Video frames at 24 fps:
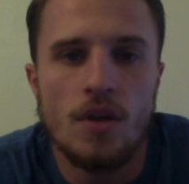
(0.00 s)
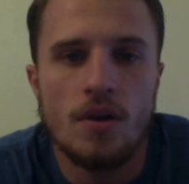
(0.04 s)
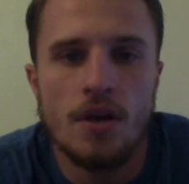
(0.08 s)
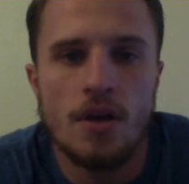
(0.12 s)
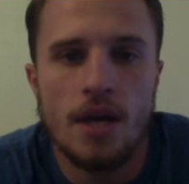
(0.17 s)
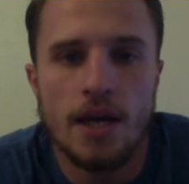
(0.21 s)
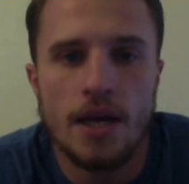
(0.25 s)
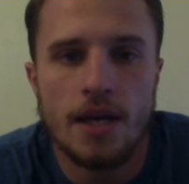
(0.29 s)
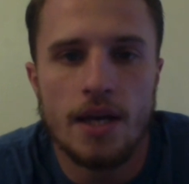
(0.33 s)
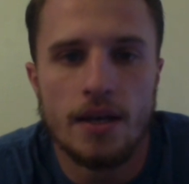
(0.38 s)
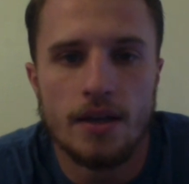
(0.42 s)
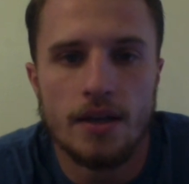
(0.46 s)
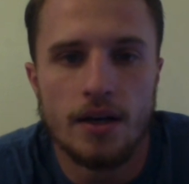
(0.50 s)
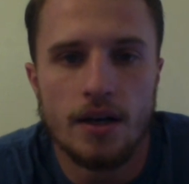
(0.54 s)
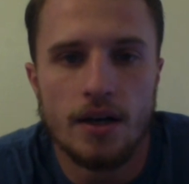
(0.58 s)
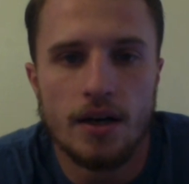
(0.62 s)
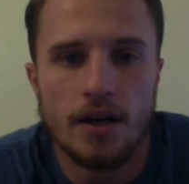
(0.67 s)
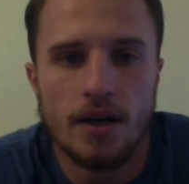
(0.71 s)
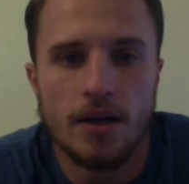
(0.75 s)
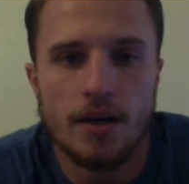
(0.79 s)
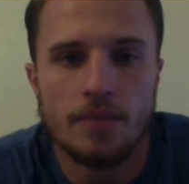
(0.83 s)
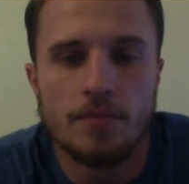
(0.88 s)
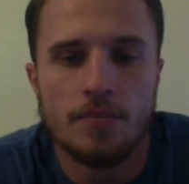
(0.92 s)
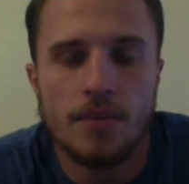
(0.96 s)
and
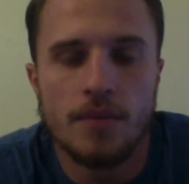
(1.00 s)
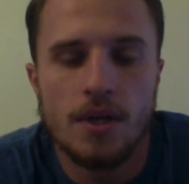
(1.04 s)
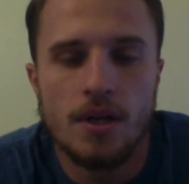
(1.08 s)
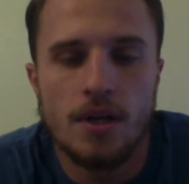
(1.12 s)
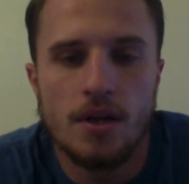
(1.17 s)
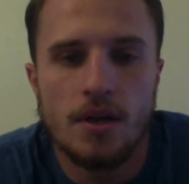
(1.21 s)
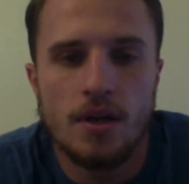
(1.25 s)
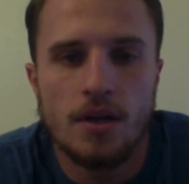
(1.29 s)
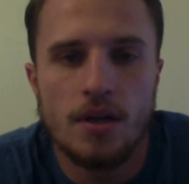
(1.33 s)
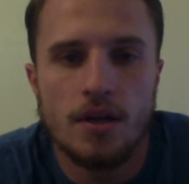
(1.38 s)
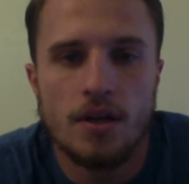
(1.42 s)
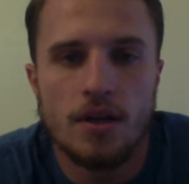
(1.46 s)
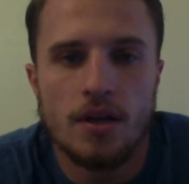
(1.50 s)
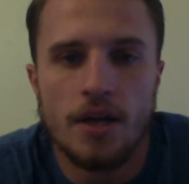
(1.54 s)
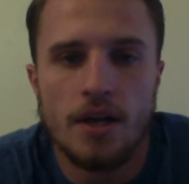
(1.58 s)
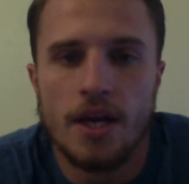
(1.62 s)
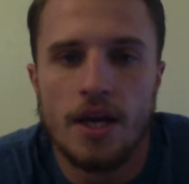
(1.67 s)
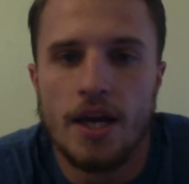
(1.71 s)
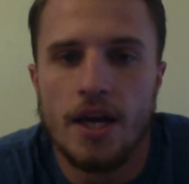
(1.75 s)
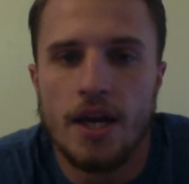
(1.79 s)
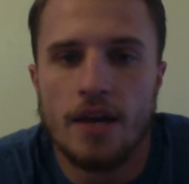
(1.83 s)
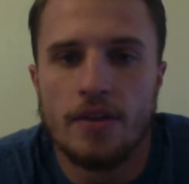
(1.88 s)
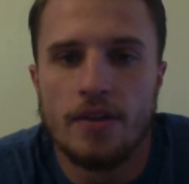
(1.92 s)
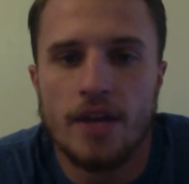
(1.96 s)

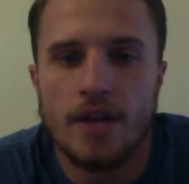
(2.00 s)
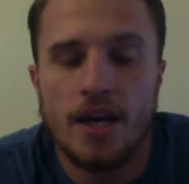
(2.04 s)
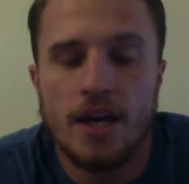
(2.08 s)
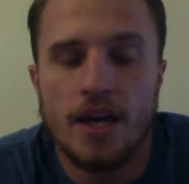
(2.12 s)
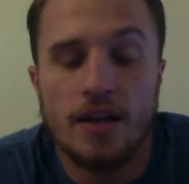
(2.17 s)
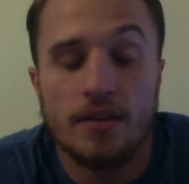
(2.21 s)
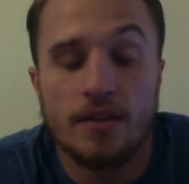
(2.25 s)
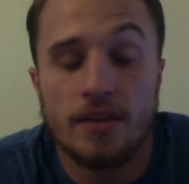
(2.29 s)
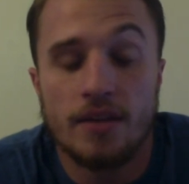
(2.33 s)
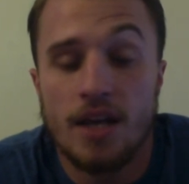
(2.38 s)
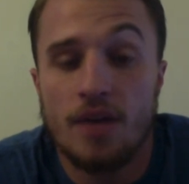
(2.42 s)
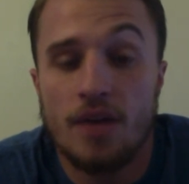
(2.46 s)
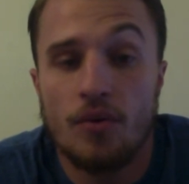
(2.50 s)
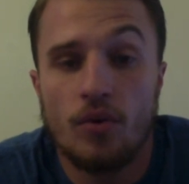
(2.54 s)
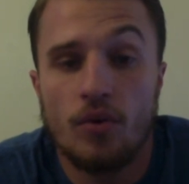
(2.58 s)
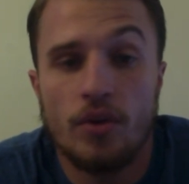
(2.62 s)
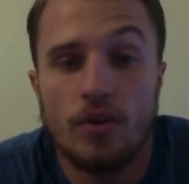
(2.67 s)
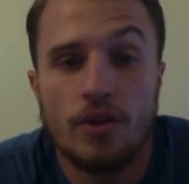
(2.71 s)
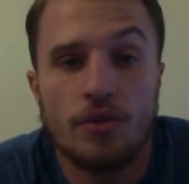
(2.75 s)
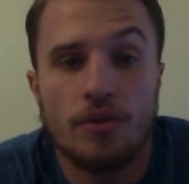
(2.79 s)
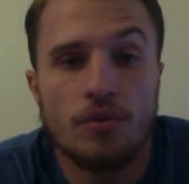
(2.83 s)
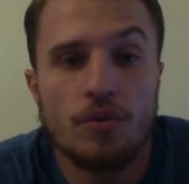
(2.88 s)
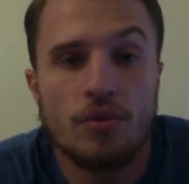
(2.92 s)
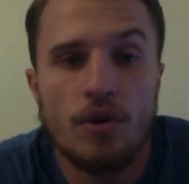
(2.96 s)
that really
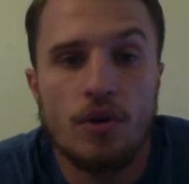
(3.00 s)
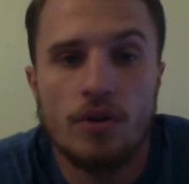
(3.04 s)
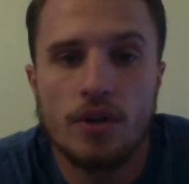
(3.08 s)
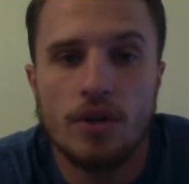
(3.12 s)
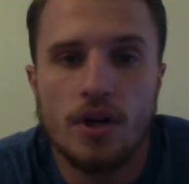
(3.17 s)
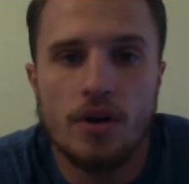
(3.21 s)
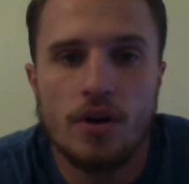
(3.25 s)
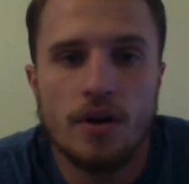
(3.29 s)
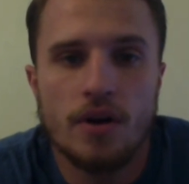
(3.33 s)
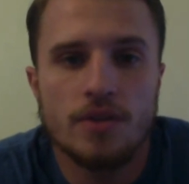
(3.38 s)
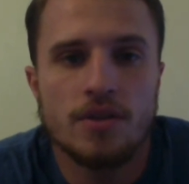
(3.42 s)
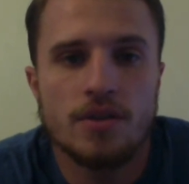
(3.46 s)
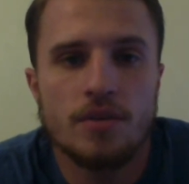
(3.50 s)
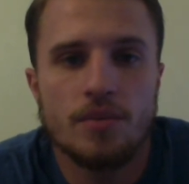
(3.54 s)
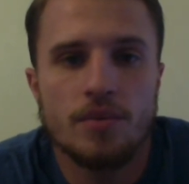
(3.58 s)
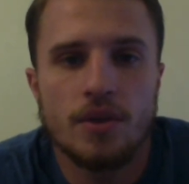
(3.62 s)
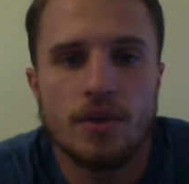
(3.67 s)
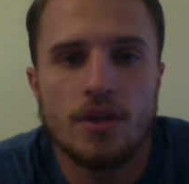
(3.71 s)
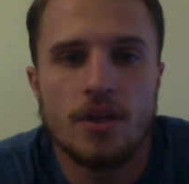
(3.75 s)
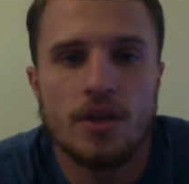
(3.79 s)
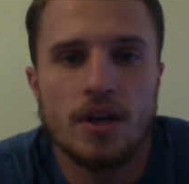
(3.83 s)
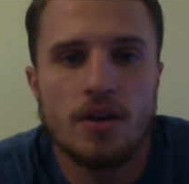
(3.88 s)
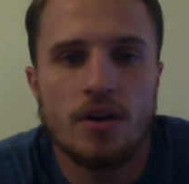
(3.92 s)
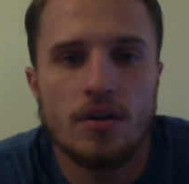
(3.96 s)
threw all the cards up in
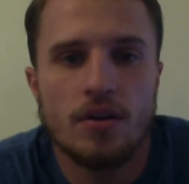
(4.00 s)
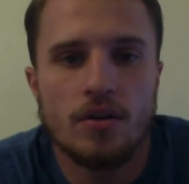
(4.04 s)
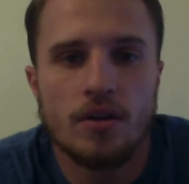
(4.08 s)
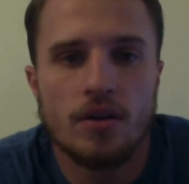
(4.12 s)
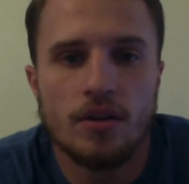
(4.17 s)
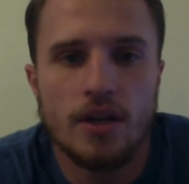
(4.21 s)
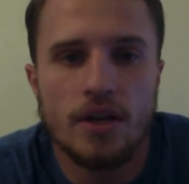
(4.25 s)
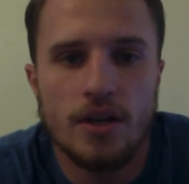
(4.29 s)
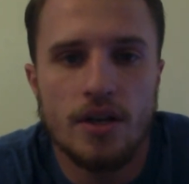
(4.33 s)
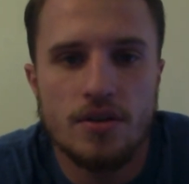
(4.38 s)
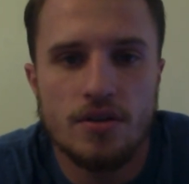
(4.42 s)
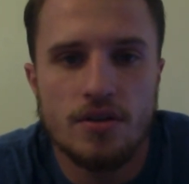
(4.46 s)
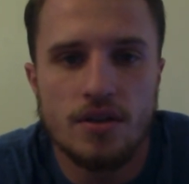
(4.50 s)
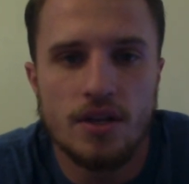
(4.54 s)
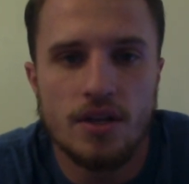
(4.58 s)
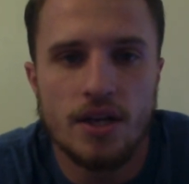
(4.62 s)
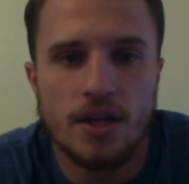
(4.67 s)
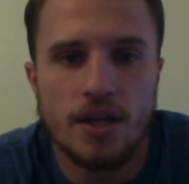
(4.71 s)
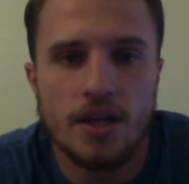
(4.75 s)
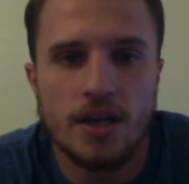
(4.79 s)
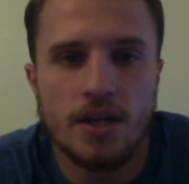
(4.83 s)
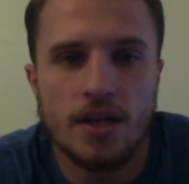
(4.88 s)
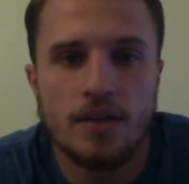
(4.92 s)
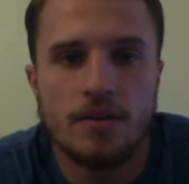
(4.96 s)
the air on Election
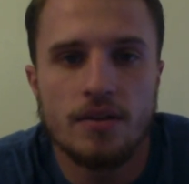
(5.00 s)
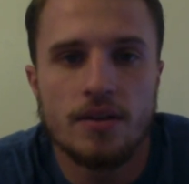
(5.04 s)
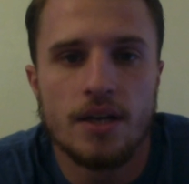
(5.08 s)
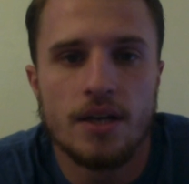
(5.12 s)
Day.